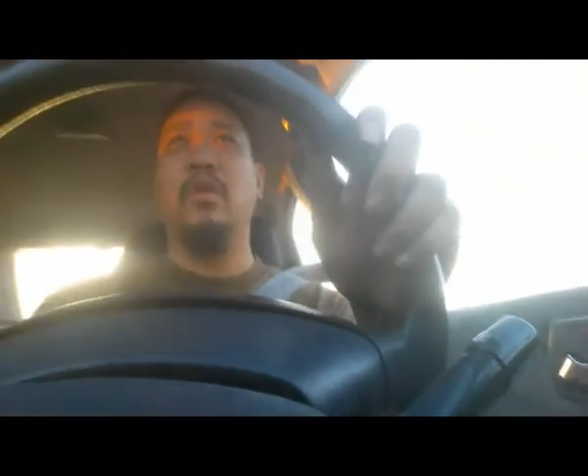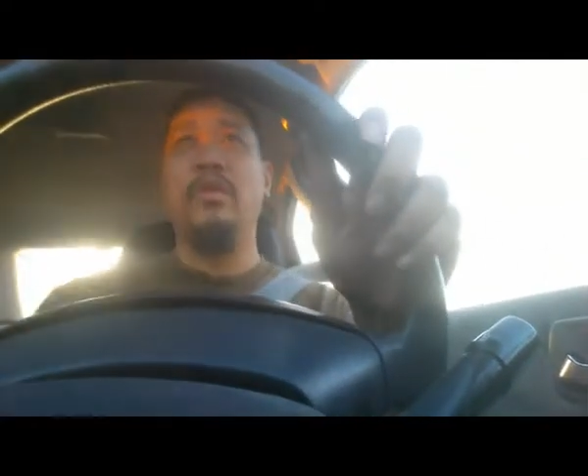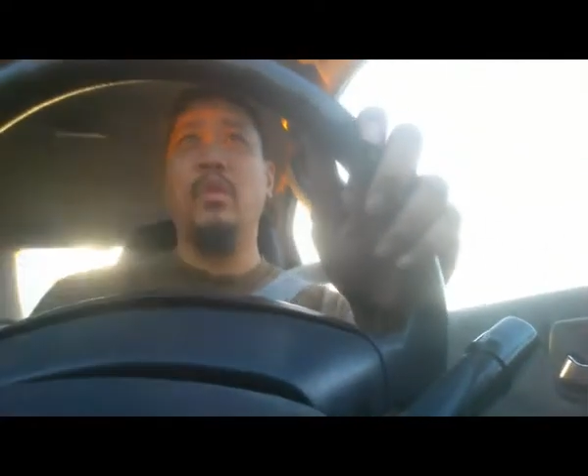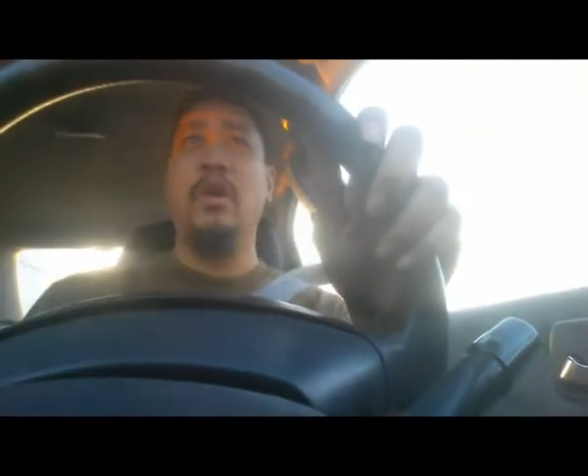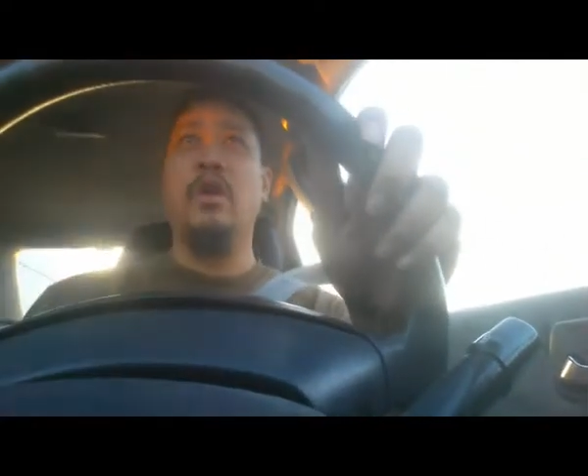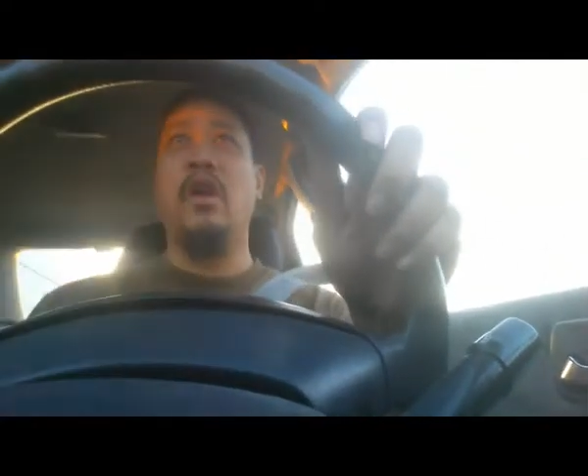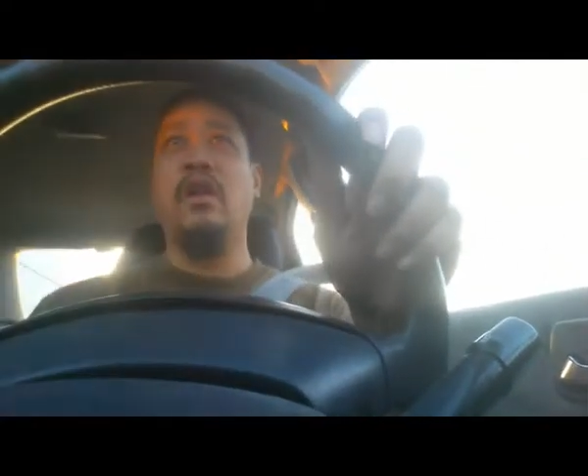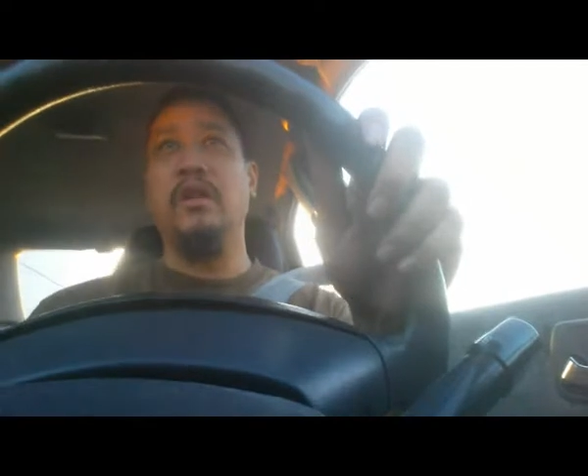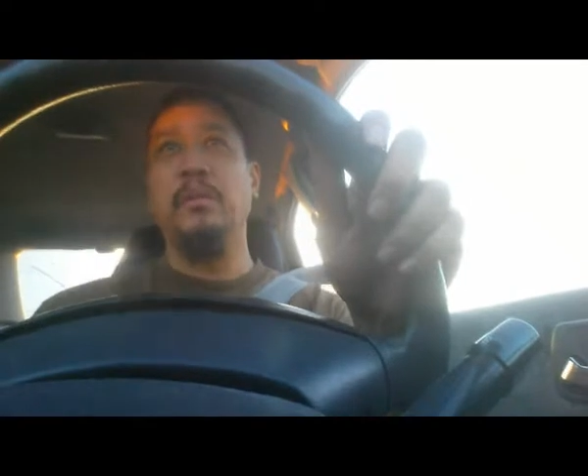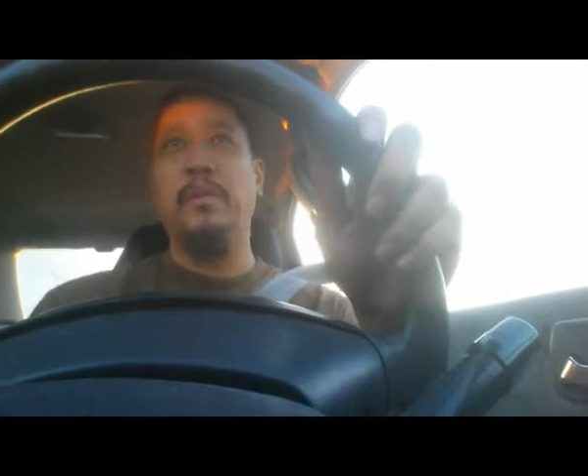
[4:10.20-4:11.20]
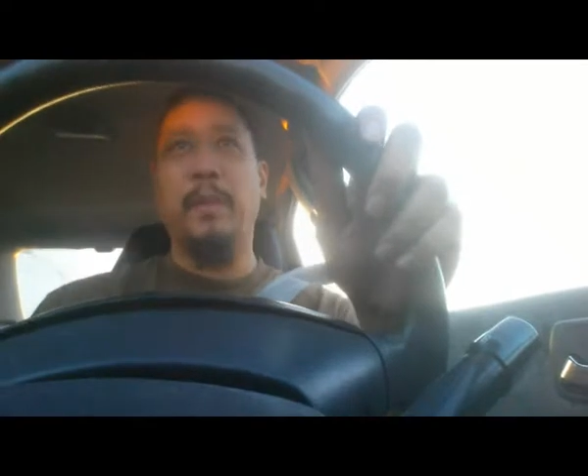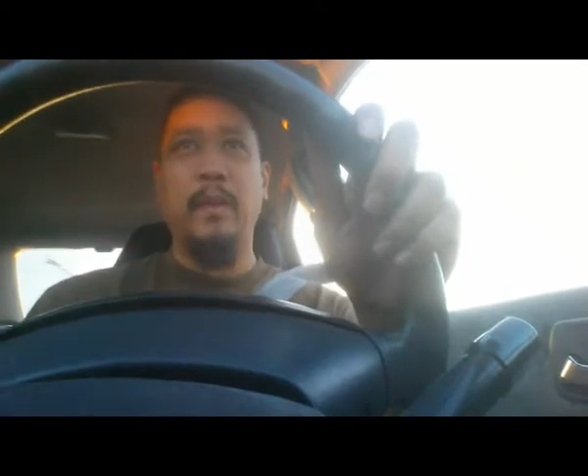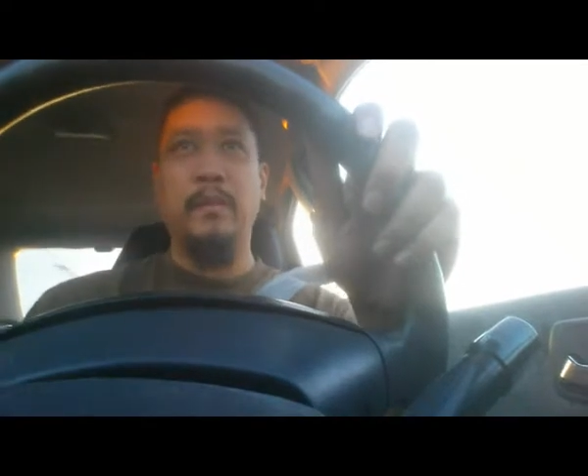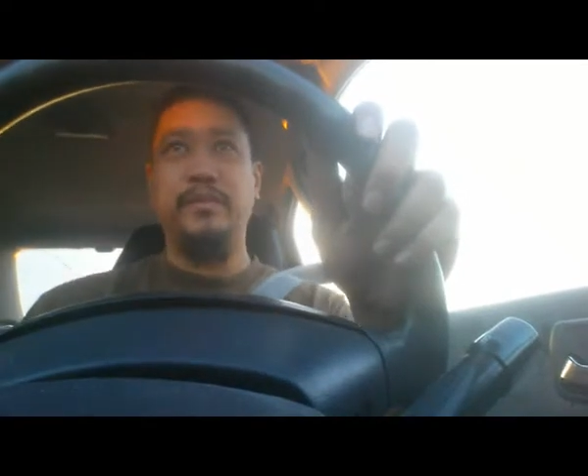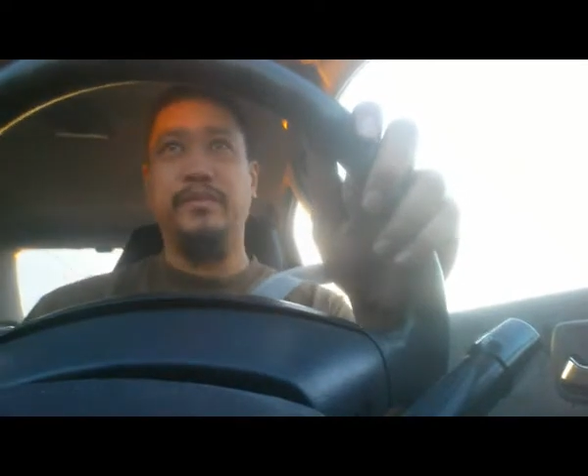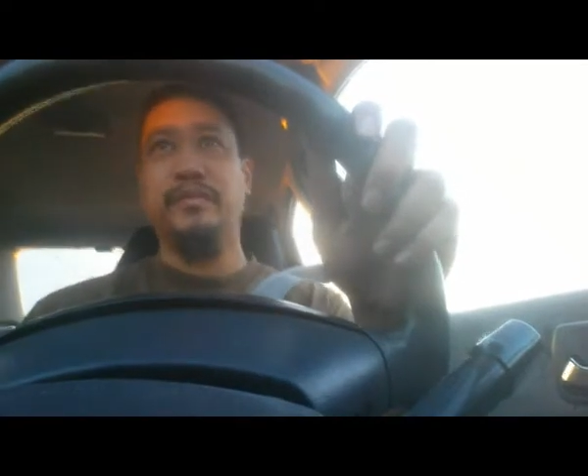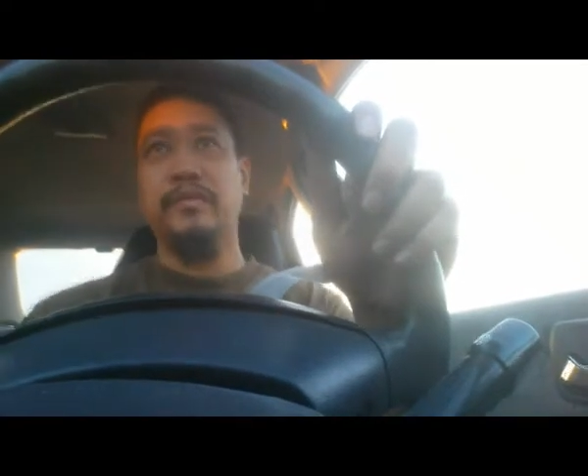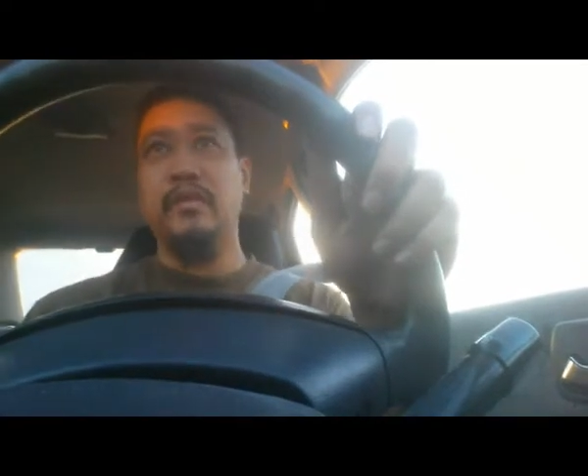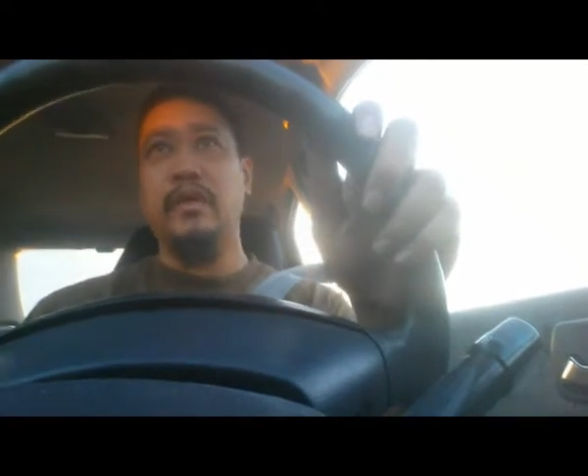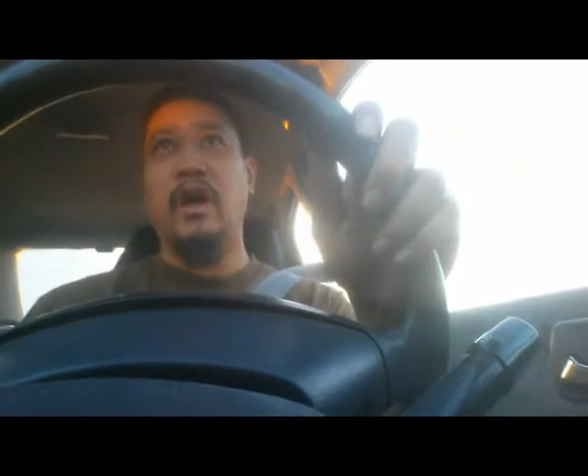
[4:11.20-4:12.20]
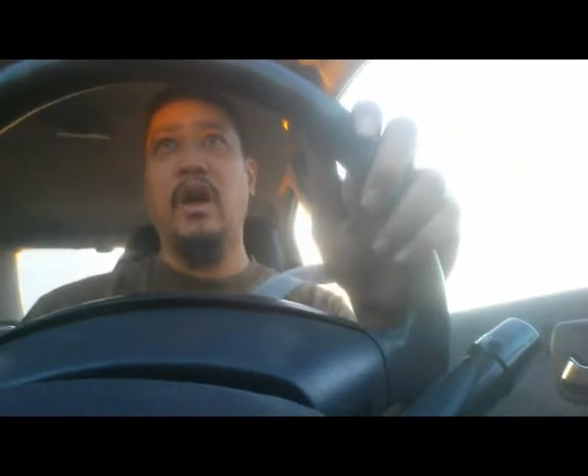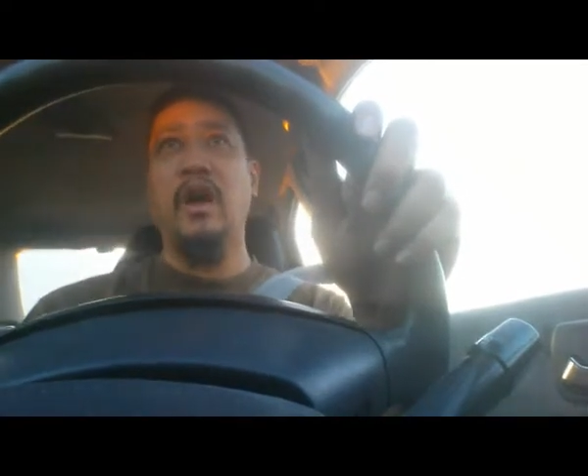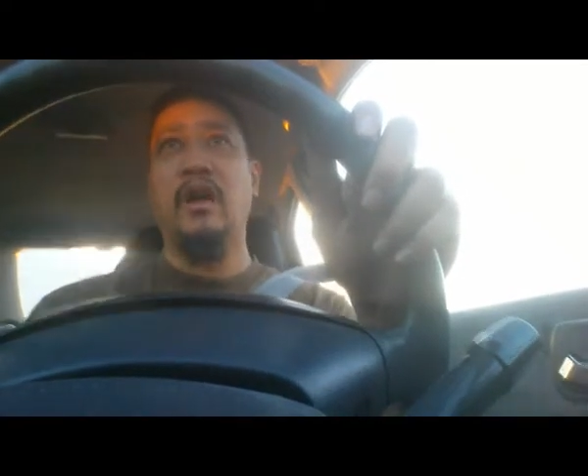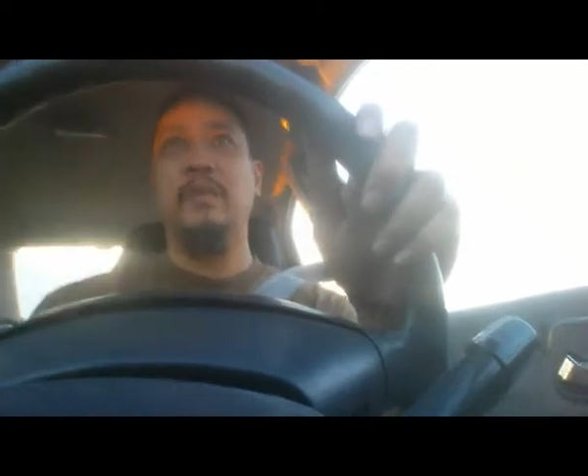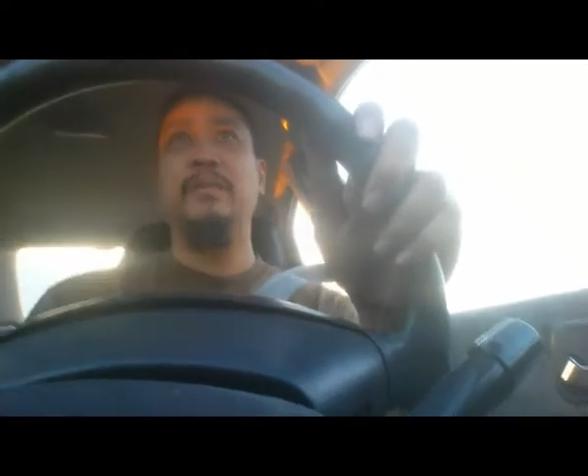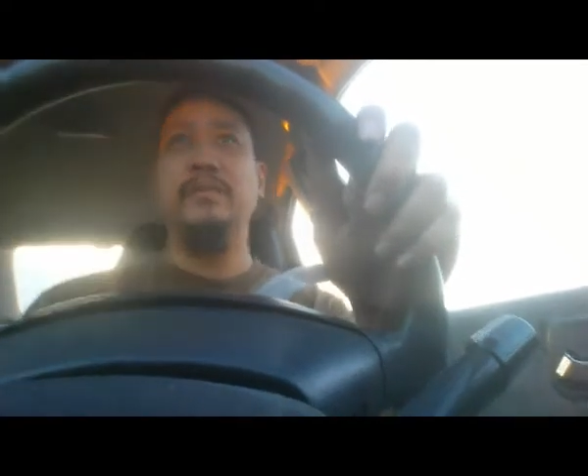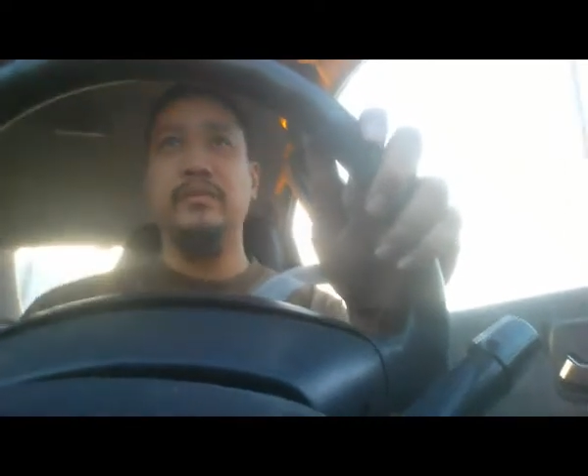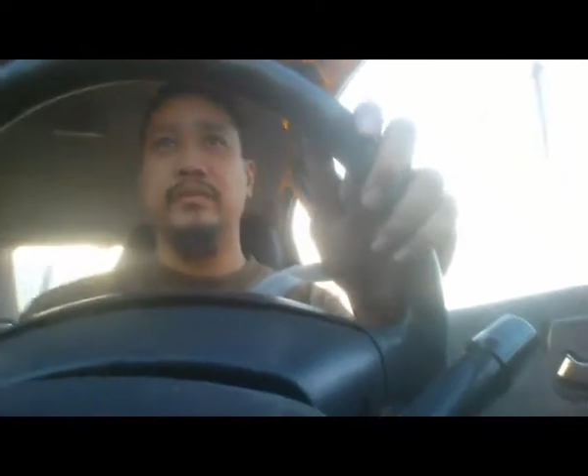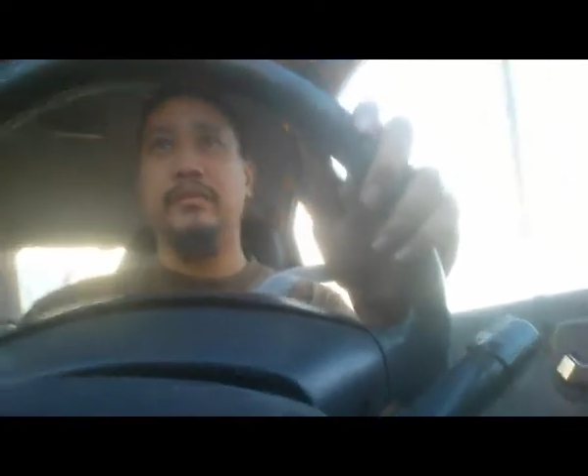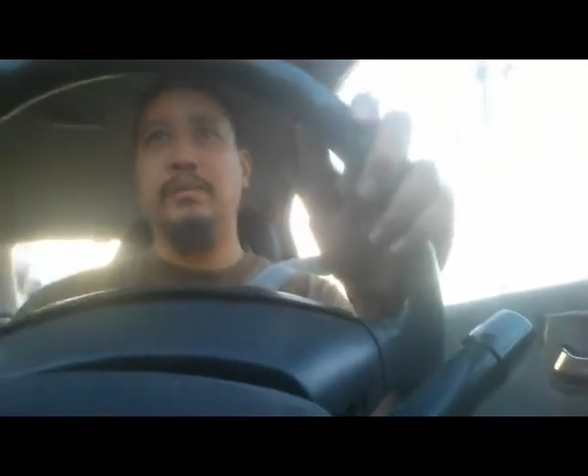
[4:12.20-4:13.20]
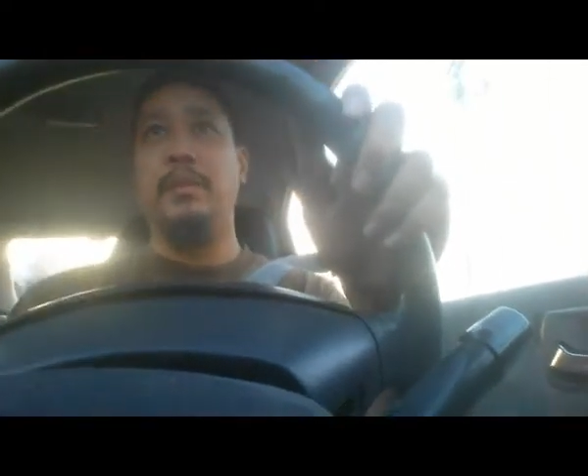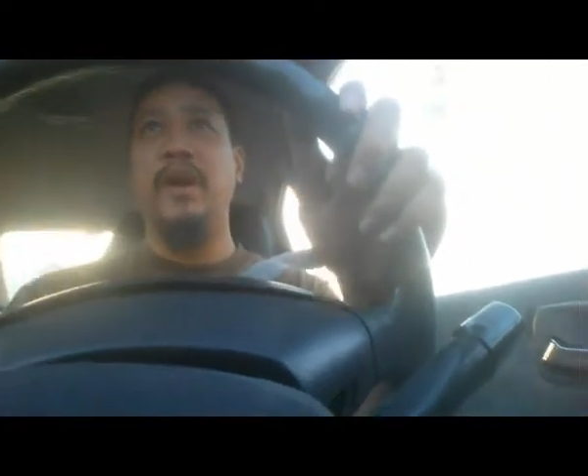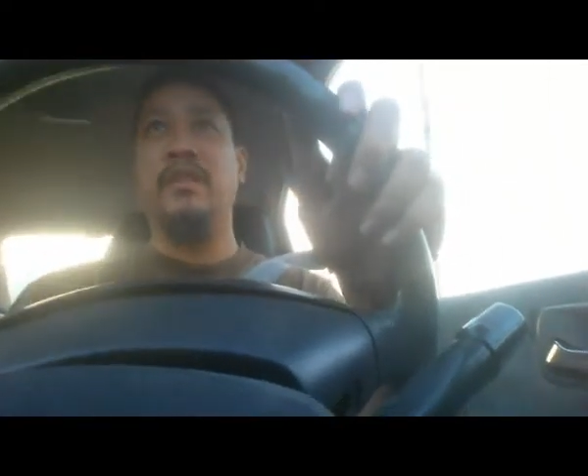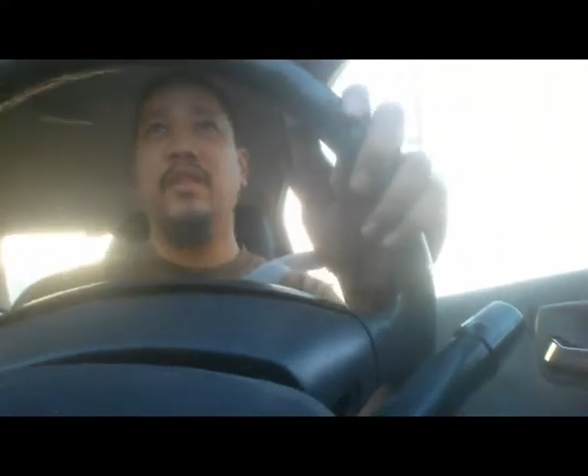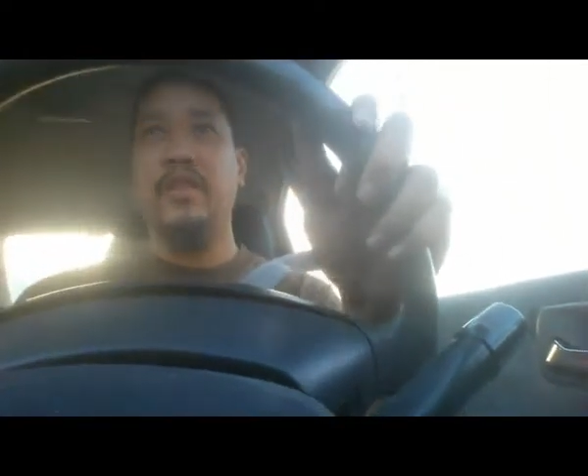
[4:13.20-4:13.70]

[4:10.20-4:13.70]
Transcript: whatever you want to call them. Um, but the